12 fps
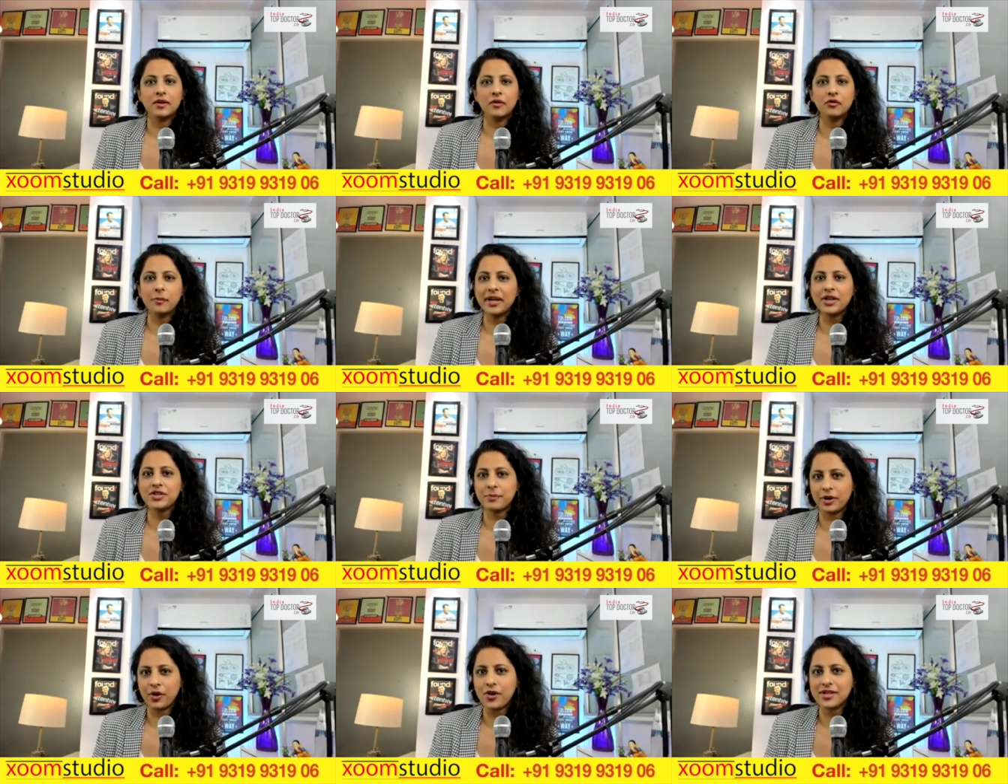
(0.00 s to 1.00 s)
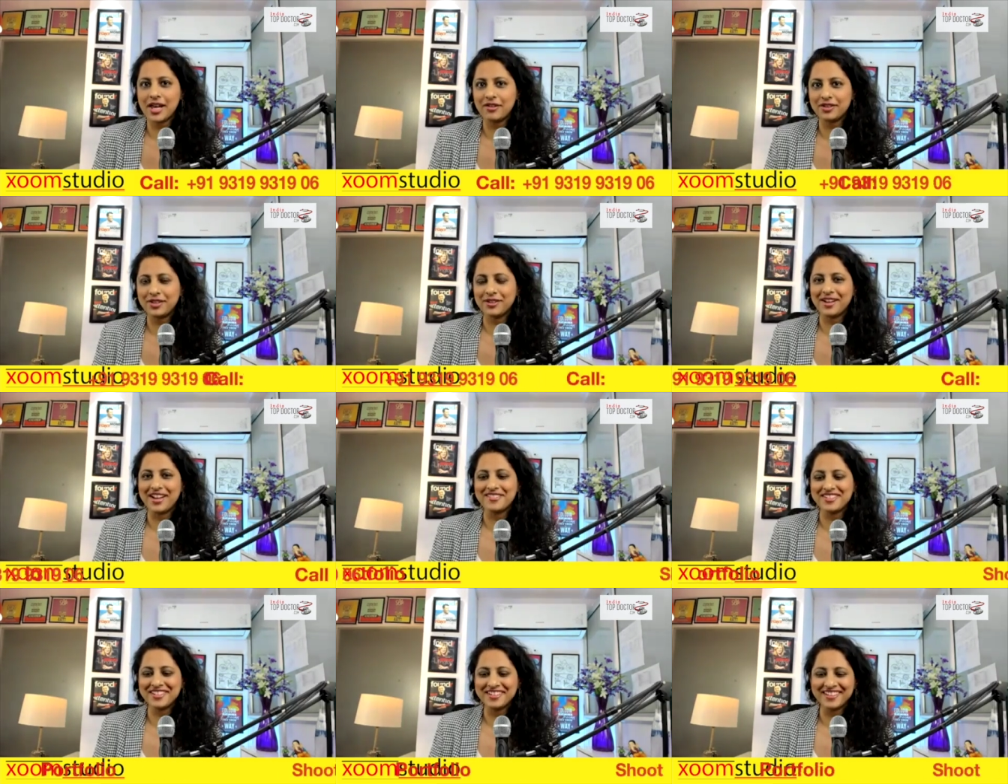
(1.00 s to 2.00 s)
women entrepreneurs have
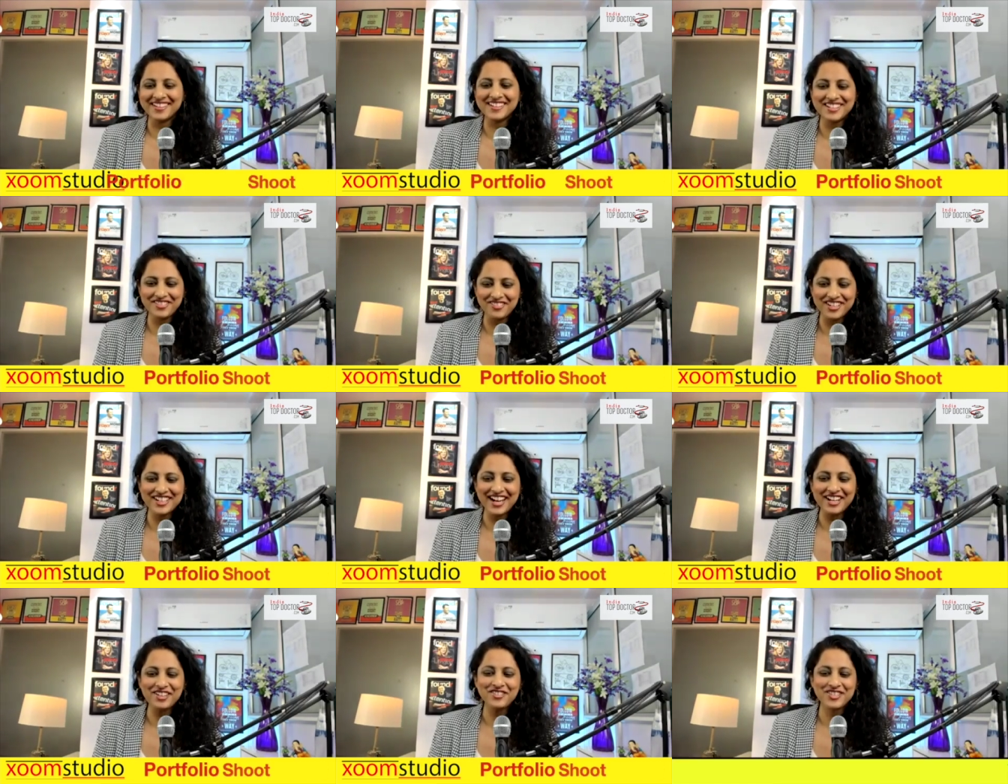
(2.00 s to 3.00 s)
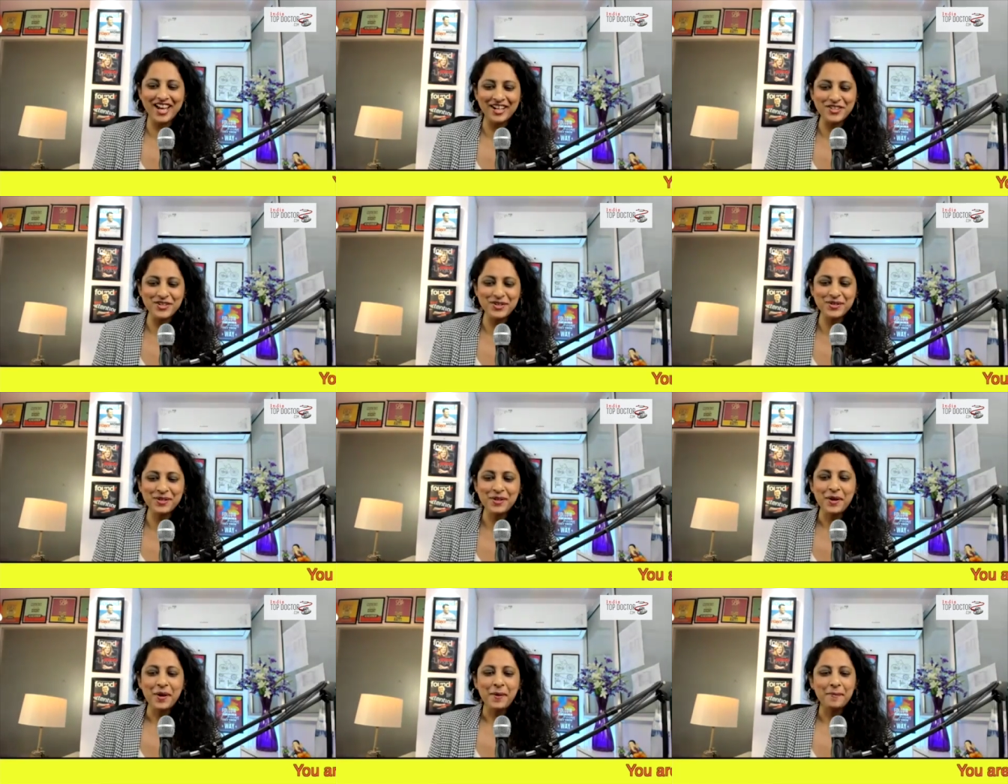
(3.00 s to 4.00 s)
a different kind of challenges,
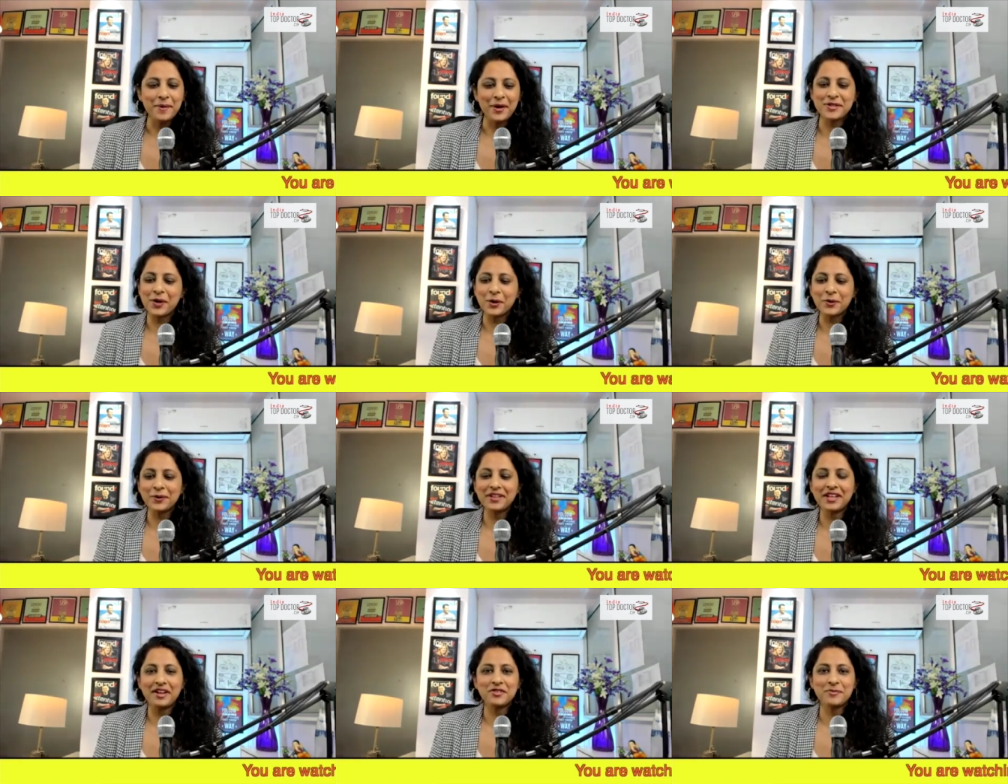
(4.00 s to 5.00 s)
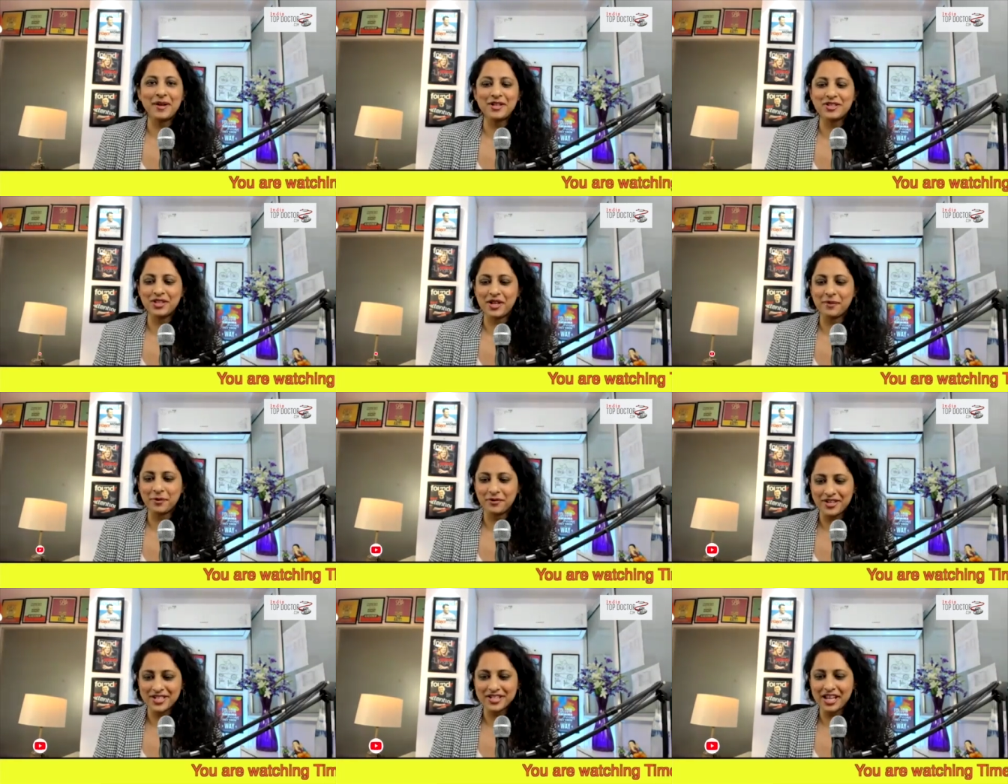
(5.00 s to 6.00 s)
because not only they have to manage their
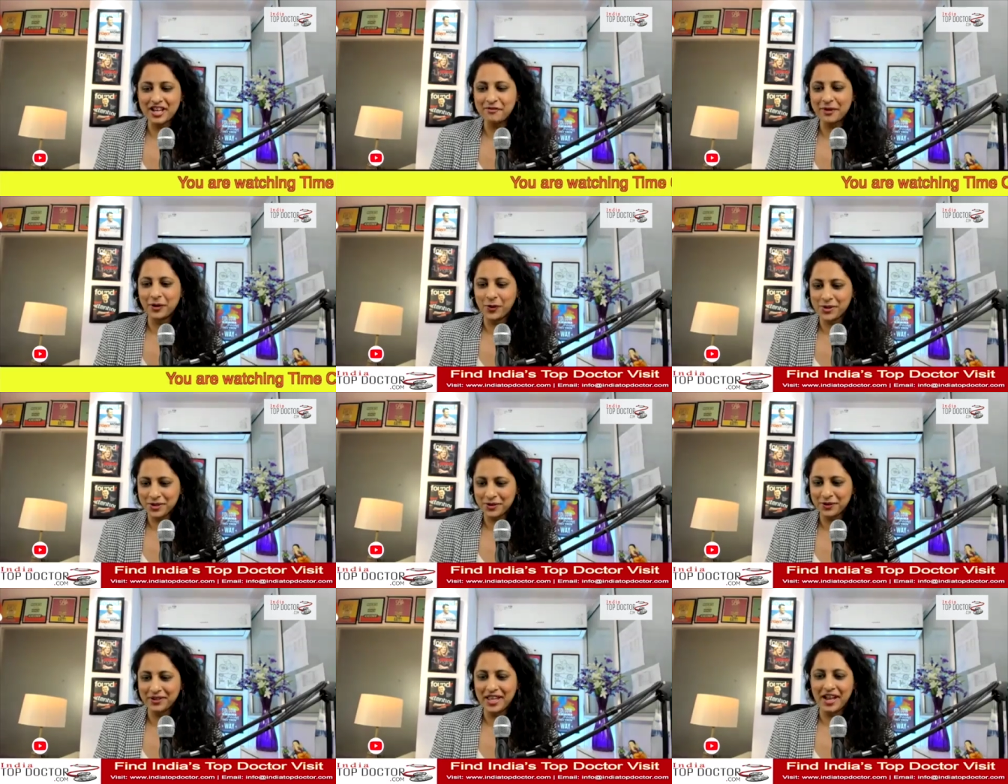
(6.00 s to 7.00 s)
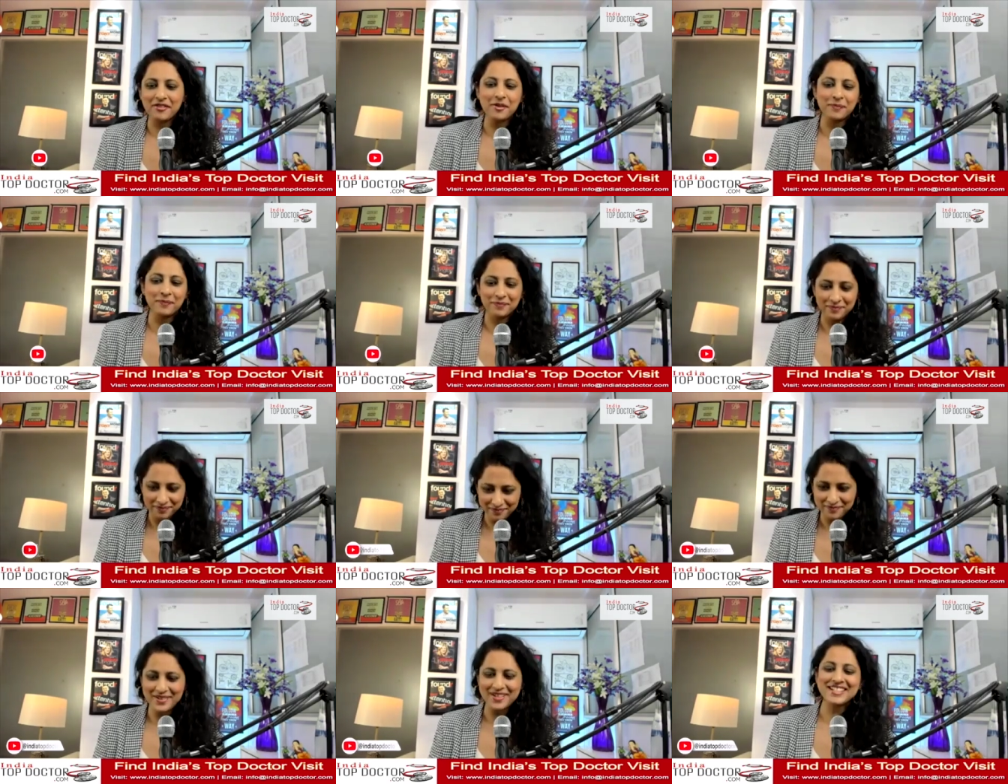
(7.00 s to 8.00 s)
professional life, but also they have a
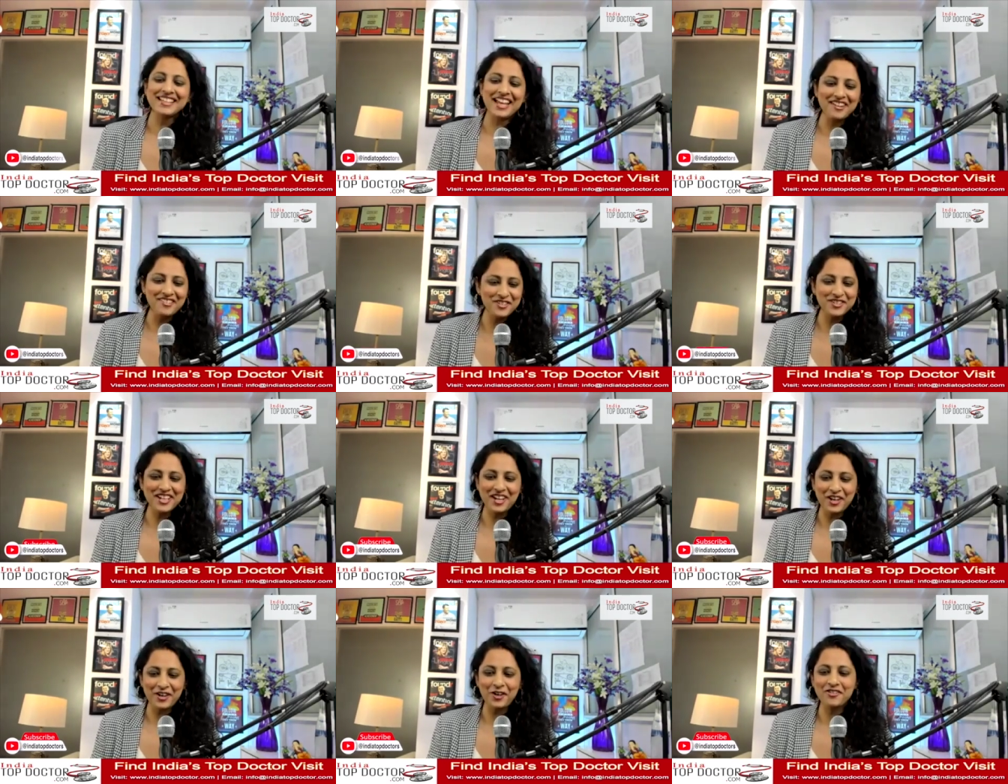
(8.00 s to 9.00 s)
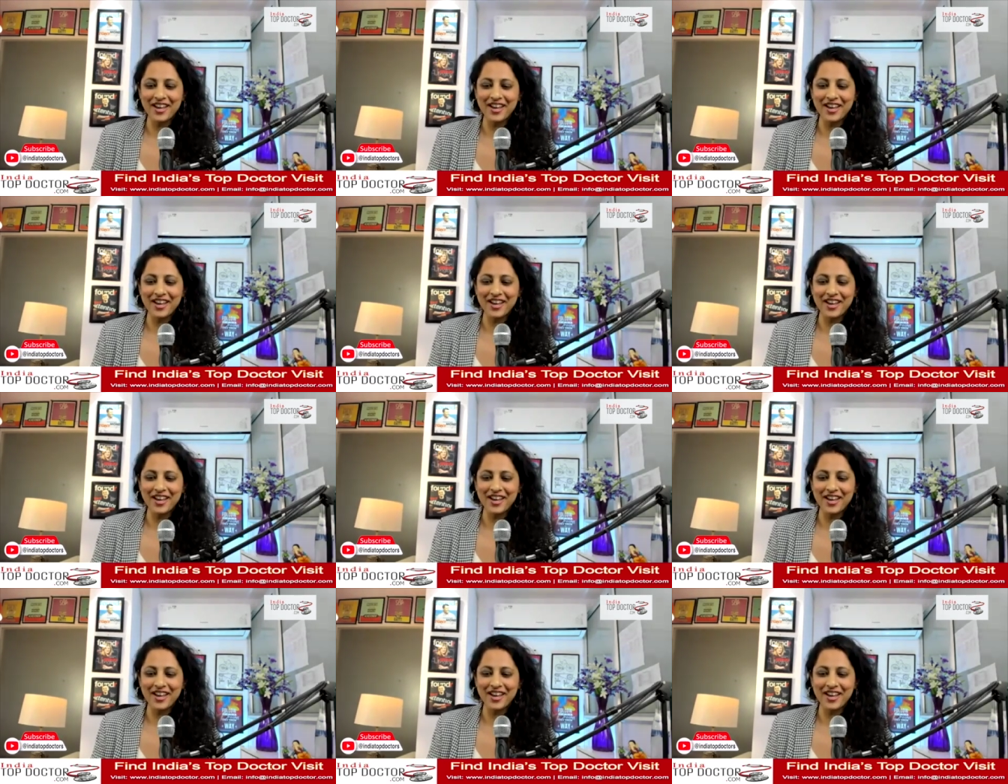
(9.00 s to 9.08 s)
personal life to take care of.